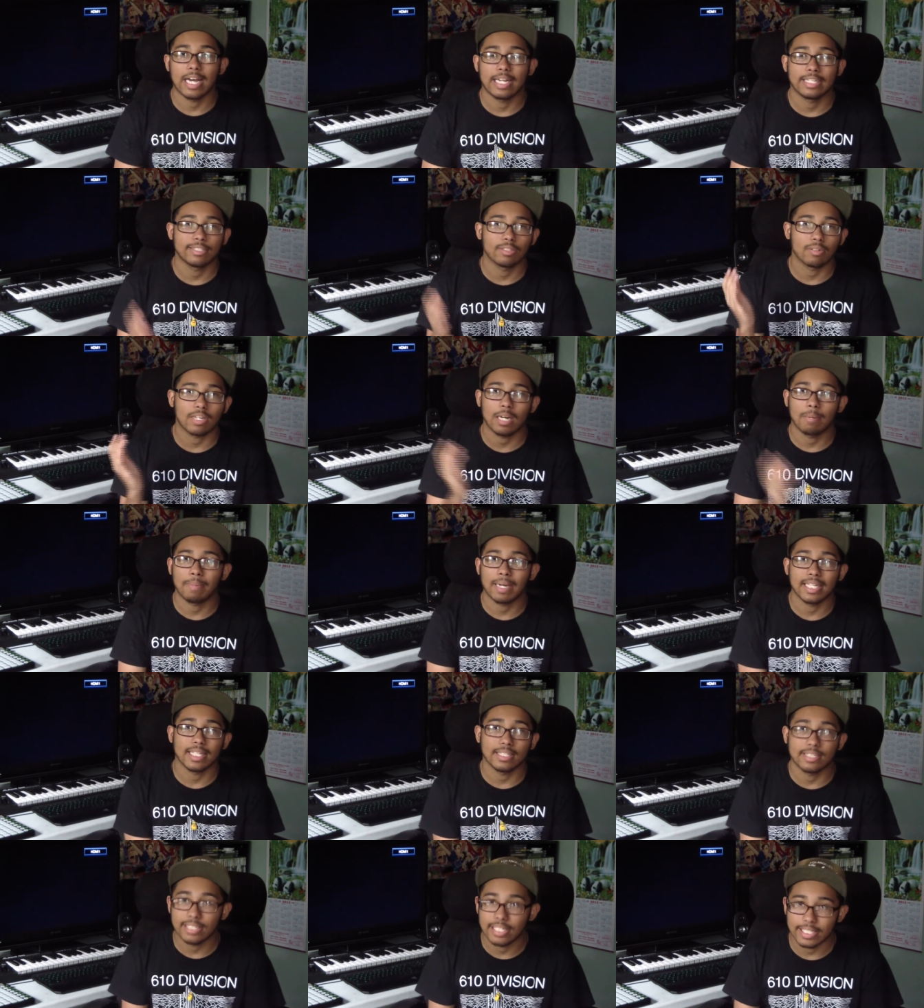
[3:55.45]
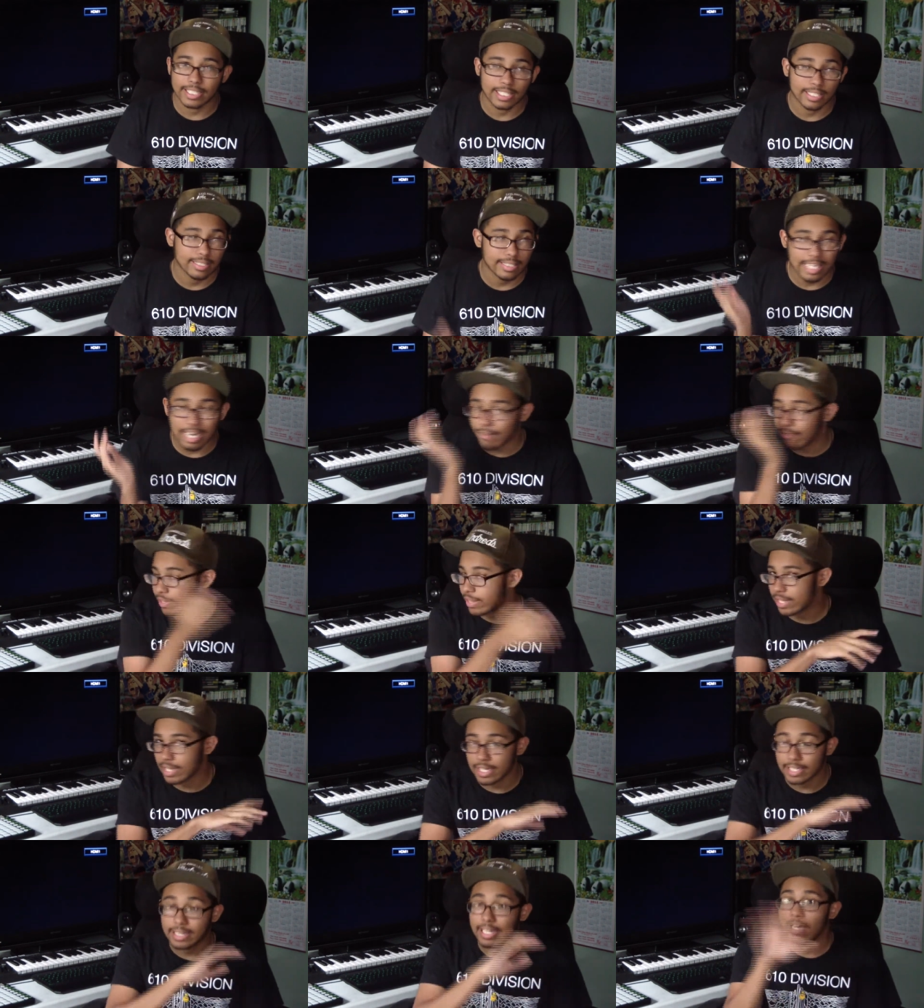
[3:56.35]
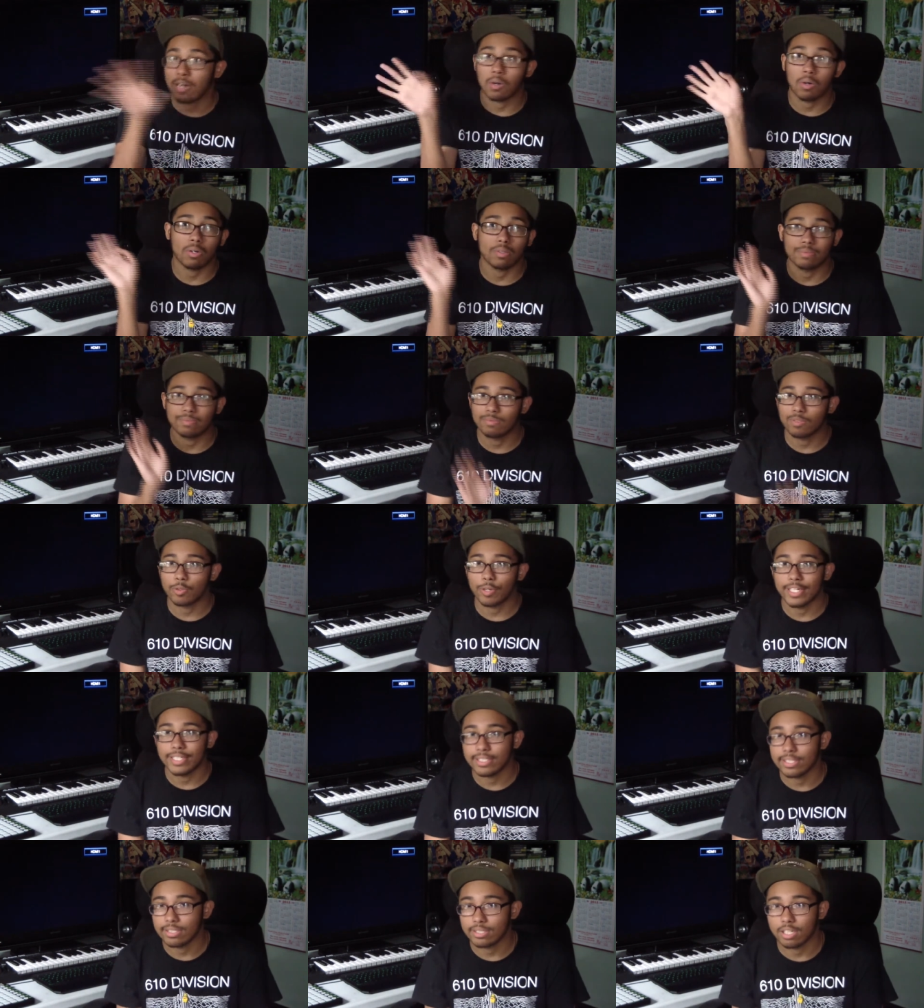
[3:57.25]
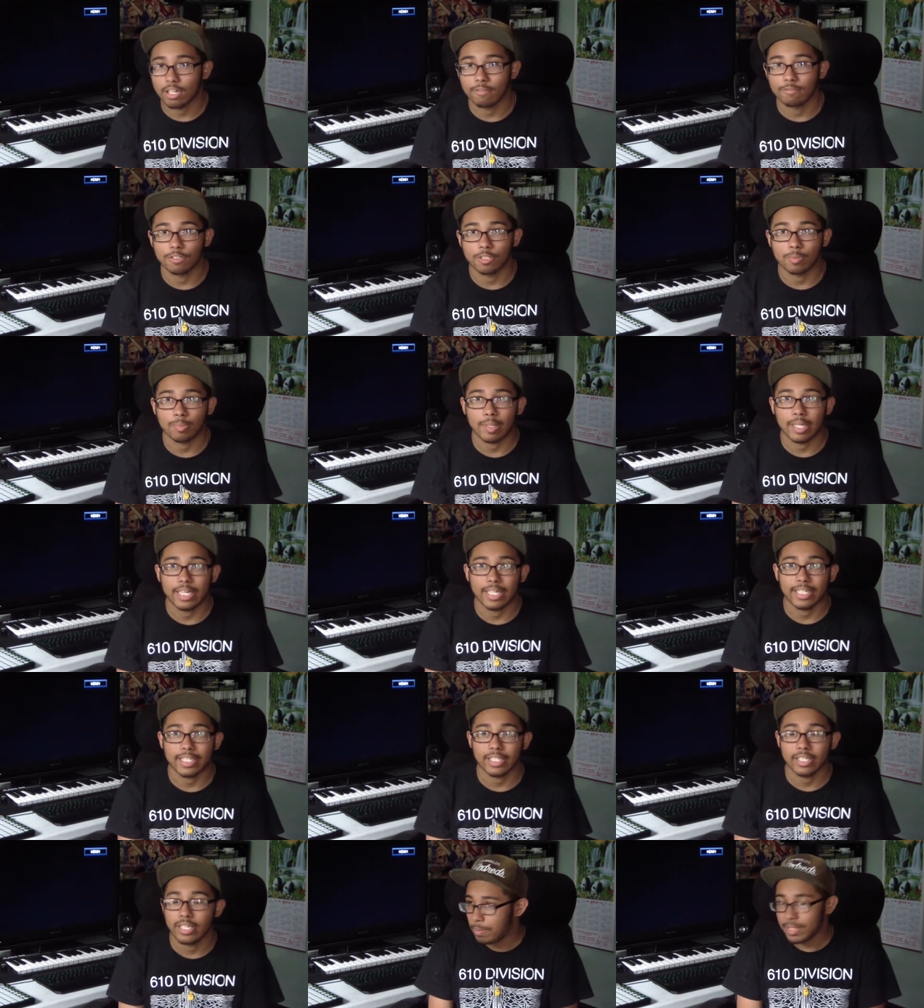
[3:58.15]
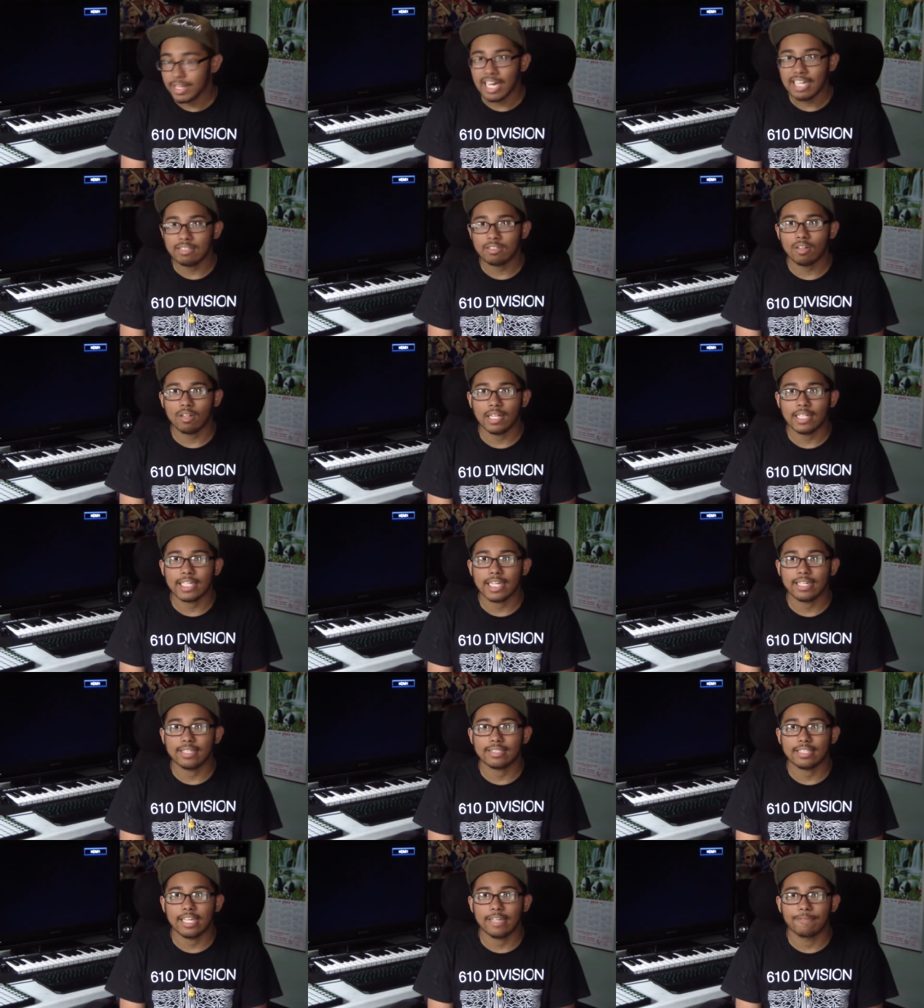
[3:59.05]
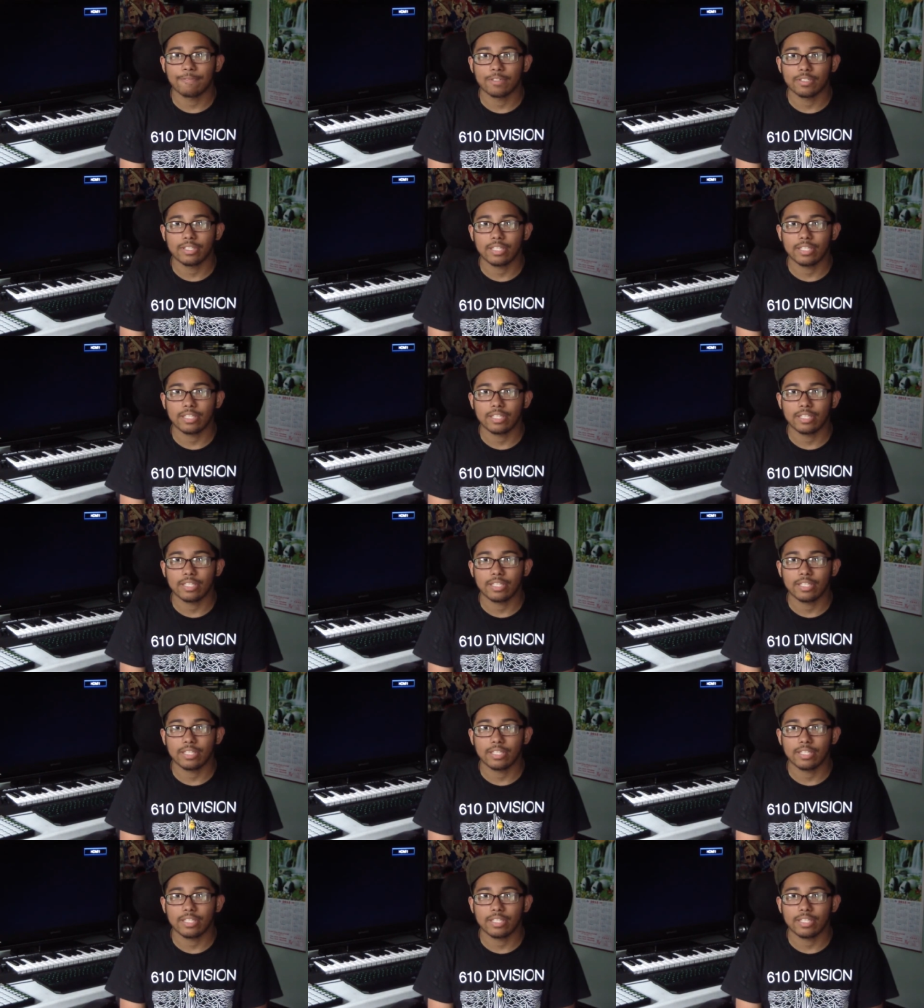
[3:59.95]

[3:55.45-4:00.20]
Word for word: I still gotta buy the tickets, everything like that, all crazy stuff, just planning. But that's all I gotta say for